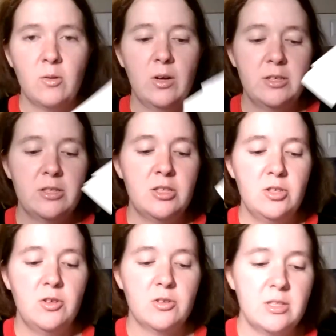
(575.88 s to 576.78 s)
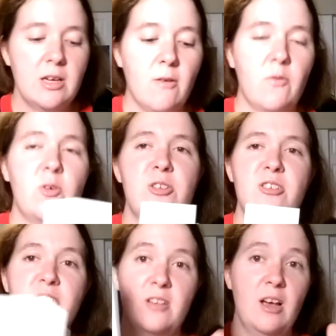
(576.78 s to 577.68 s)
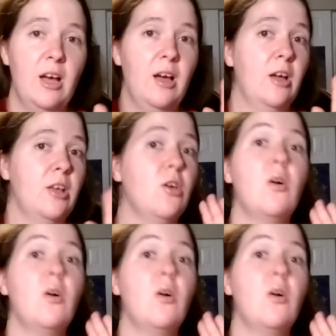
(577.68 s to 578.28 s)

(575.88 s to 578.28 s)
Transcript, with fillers: one to do yourself, which is, you